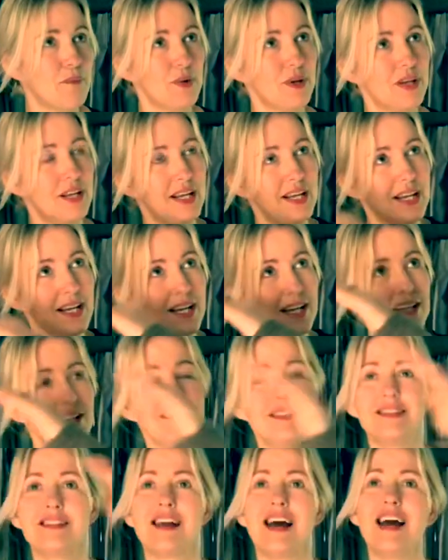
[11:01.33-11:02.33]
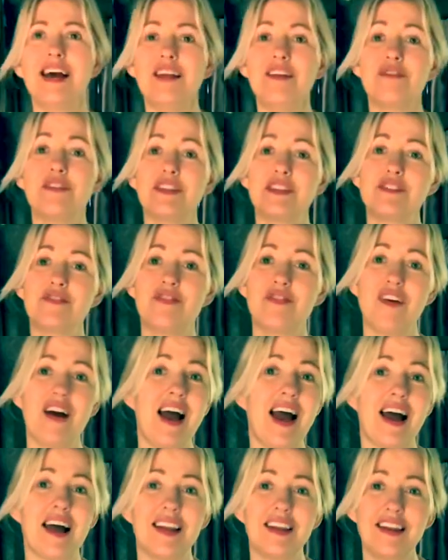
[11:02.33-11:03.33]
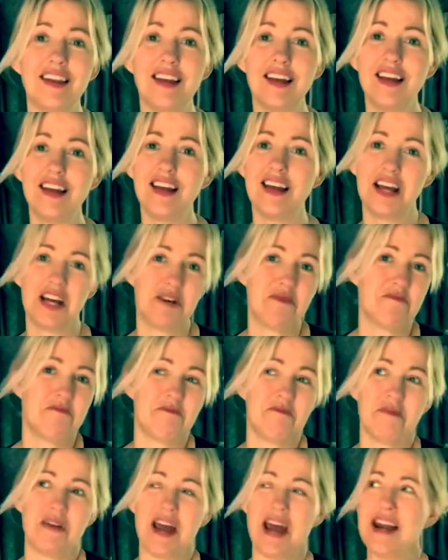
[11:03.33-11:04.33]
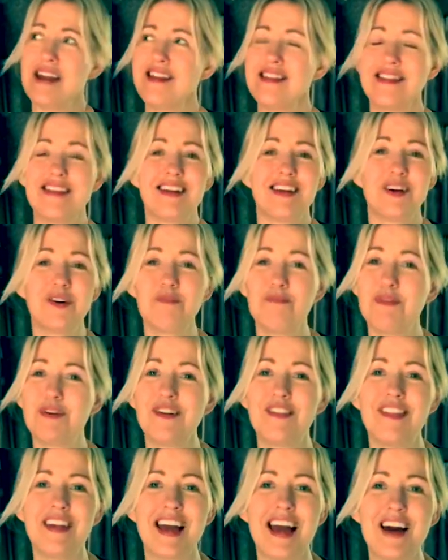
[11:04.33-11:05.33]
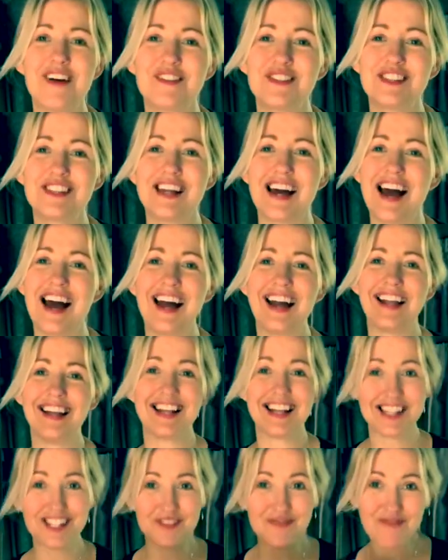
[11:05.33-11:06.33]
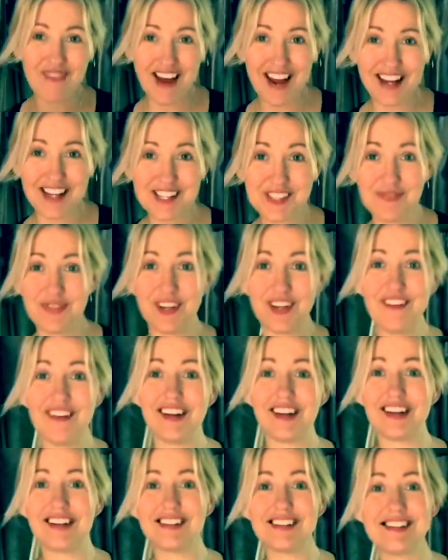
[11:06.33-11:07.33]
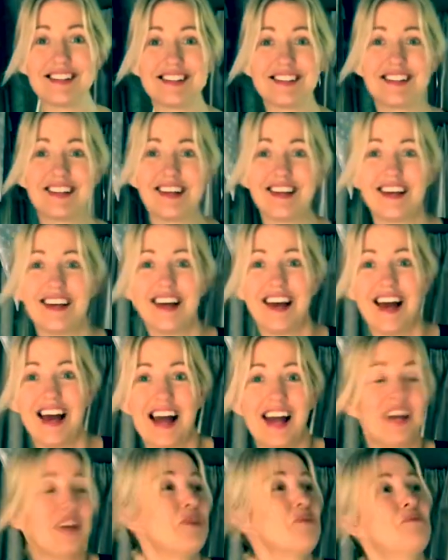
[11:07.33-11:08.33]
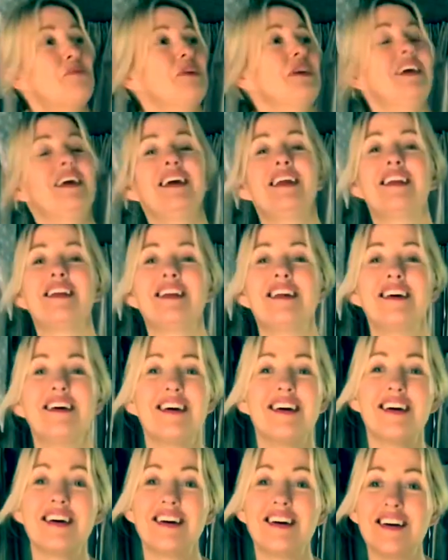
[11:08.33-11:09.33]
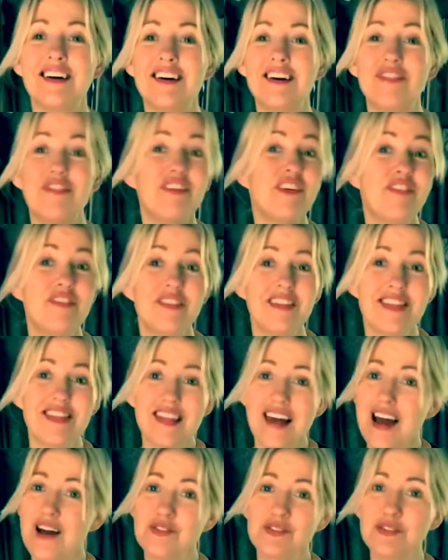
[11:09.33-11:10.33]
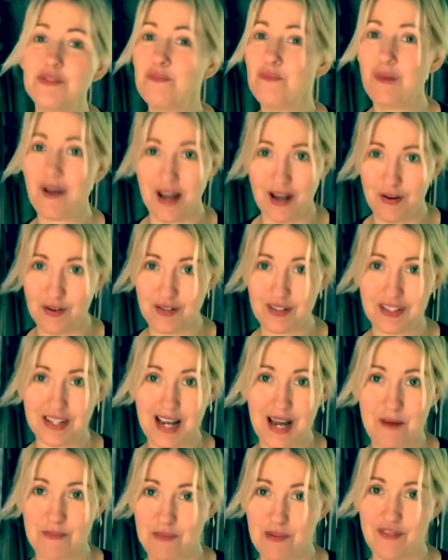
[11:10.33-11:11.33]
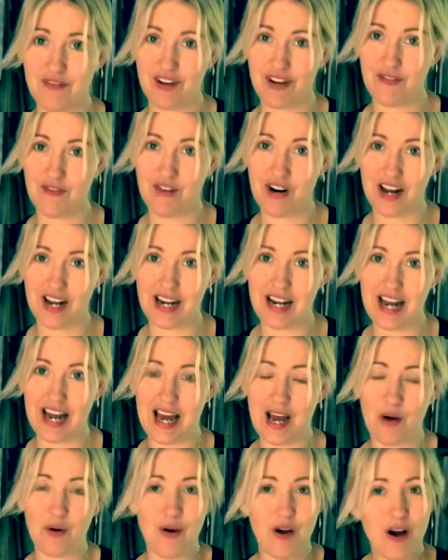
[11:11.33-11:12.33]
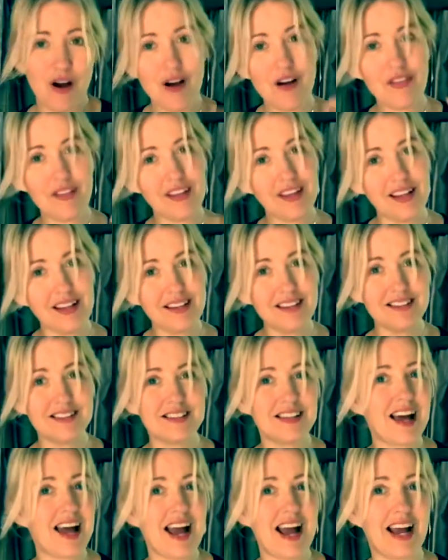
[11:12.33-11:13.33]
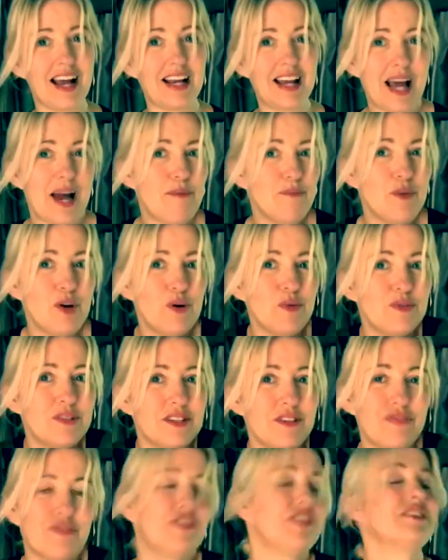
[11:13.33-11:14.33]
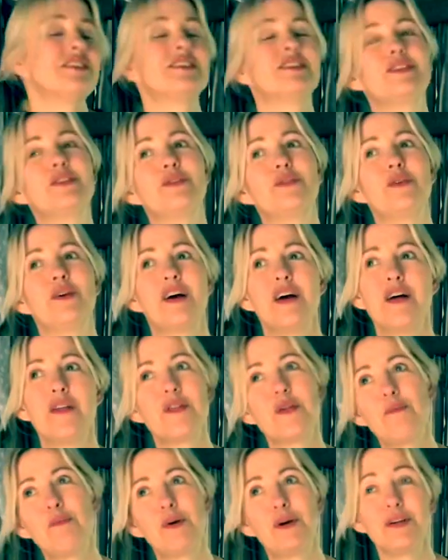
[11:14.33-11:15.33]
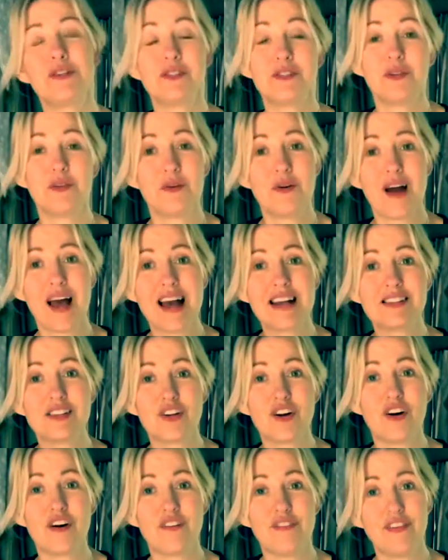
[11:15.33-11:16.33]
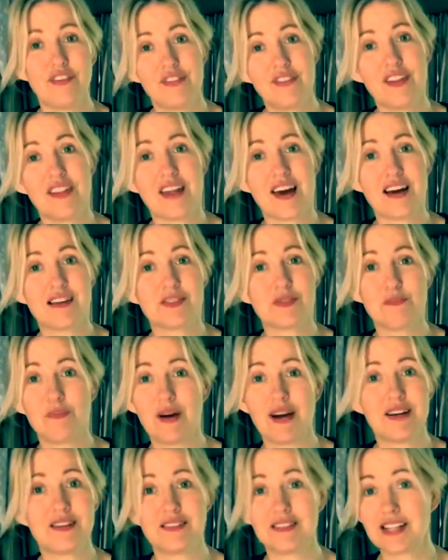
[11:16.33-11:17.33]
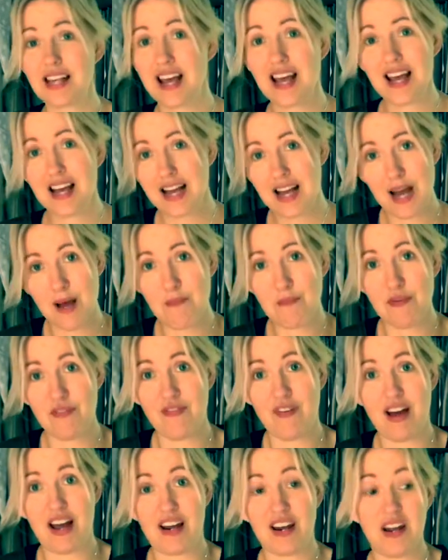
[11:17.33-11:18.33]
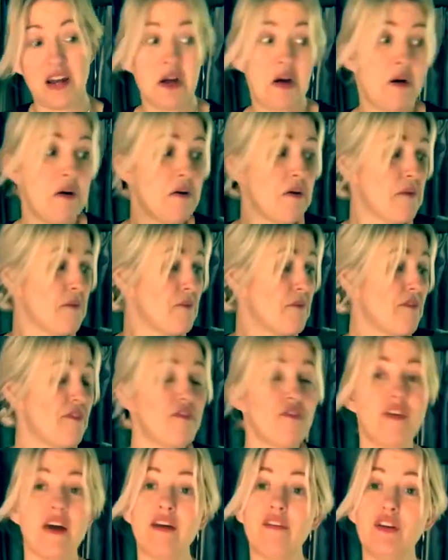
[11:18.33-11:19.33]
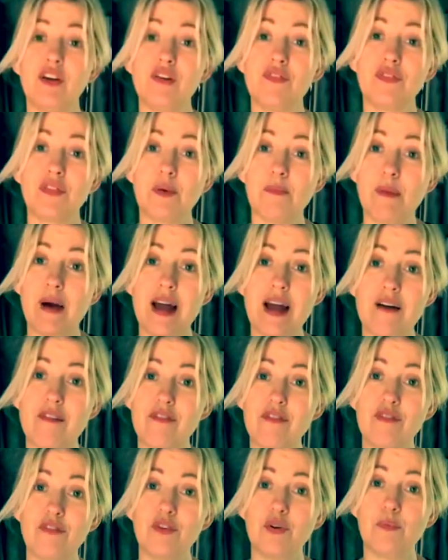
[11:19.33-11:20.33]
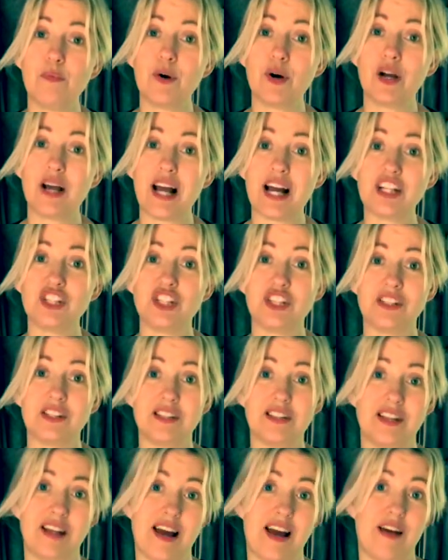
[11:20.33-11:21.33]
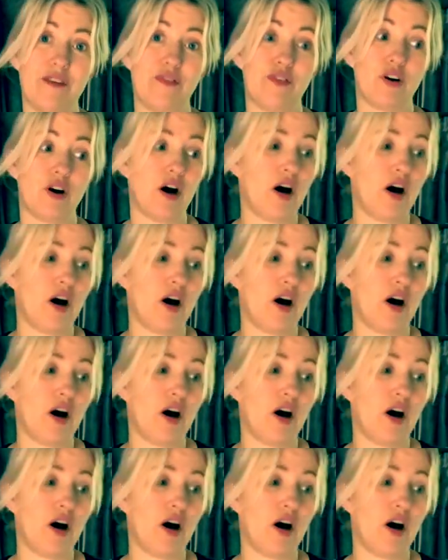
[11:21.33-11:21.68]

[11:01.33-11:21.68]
but inside of this van, anything could be on the outside. It's my experience. I could be in a £50,000 camper van right now. On the inside, I'm no different to the person who has got a £50,000 camper van. Fair enough, they might have a few more gadgets than I've